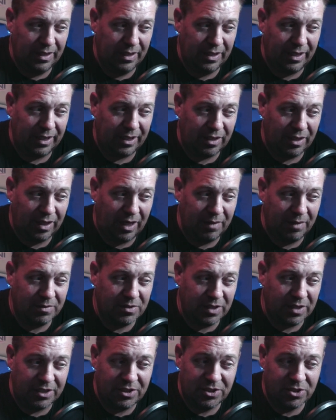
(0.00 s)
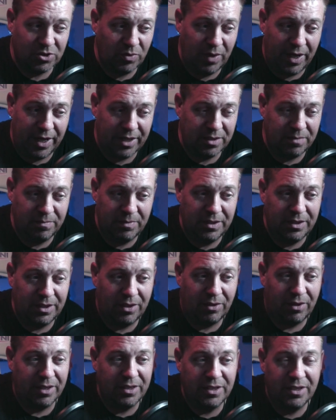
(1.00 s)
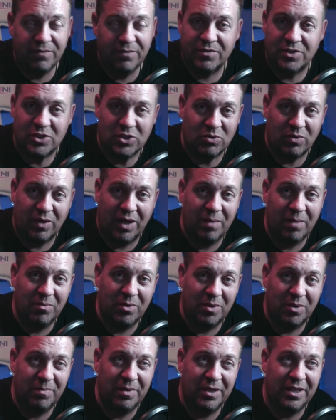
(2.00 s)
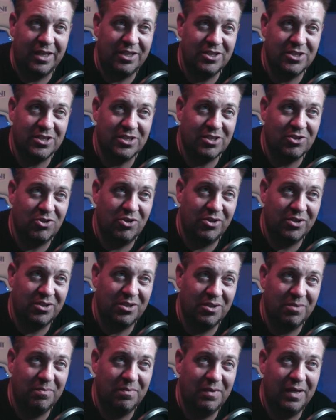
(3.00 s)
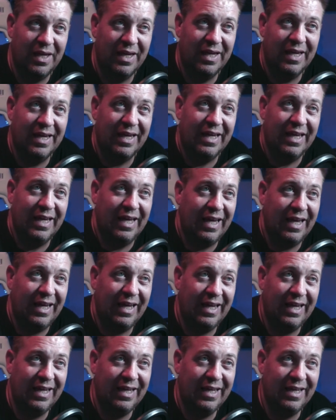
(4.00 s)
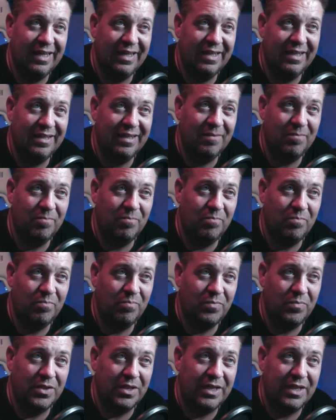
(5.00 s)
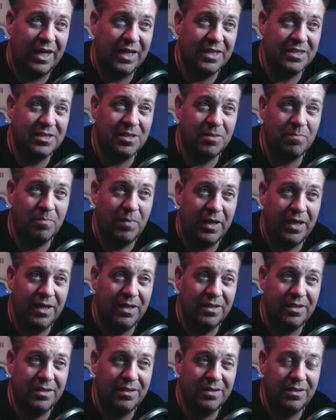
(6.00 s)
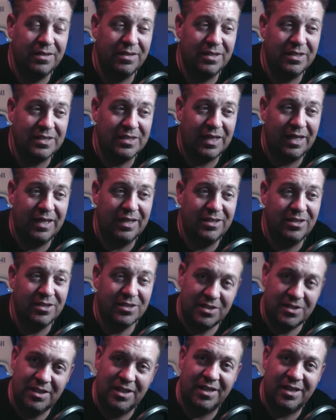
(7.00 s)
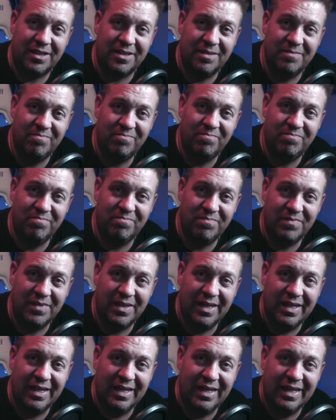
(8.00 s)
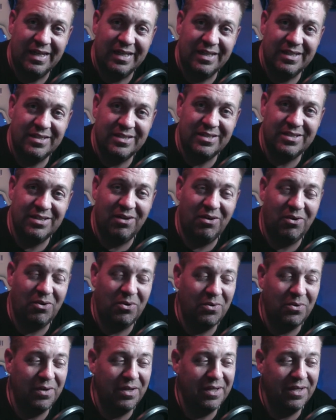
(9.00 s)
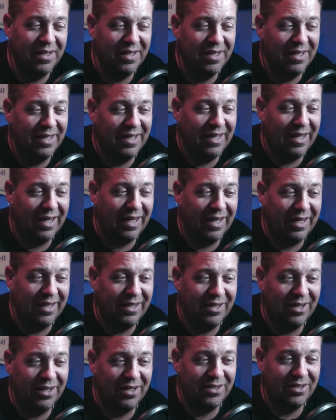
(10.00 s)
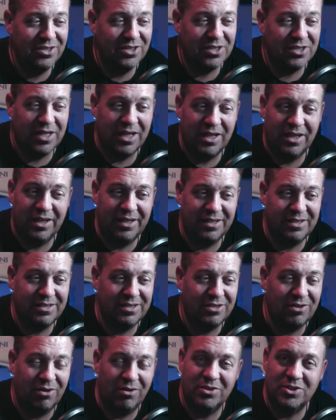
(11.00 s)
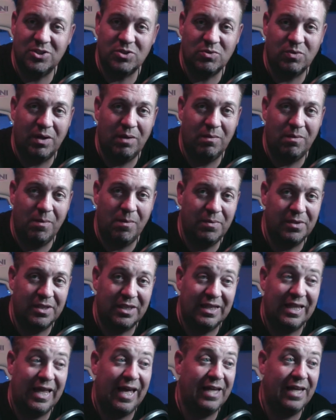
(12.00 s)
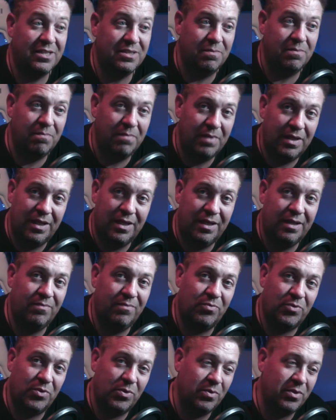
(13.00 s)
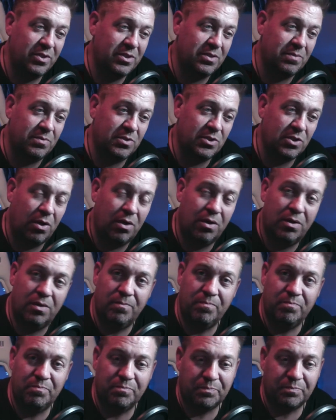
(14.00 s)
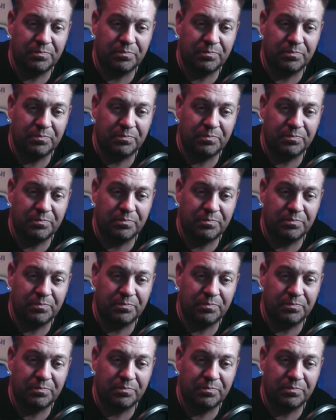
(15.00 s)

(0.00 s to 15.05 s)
Like I just cracked them in there. I didn't even scramble them, and I just cooked them. And the nonstick pan decided to stick. So I just kind of like started scrambling up at the last minute, threw in some salt